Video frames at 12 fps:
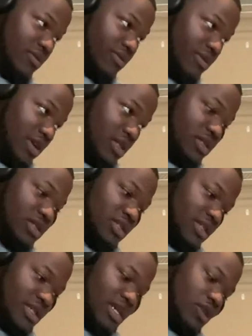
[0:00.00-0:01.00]
Saints, you
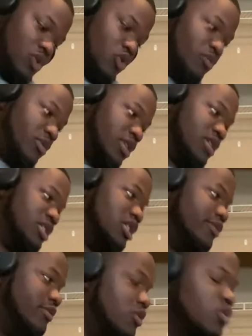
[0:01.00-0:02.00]
just gotta hope another
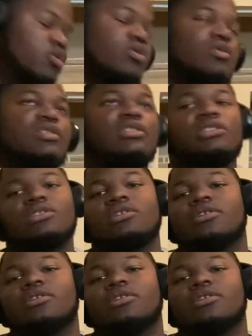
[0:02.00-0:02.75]
team lose.